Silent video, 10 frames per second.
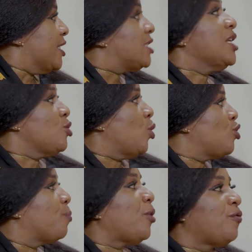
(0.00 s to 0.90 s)
is this
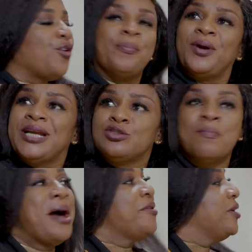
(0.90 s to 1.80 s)
what you brought for your brother
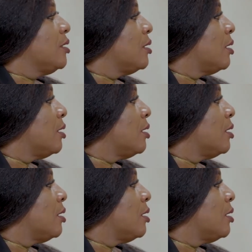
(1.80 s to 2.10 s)
to marry?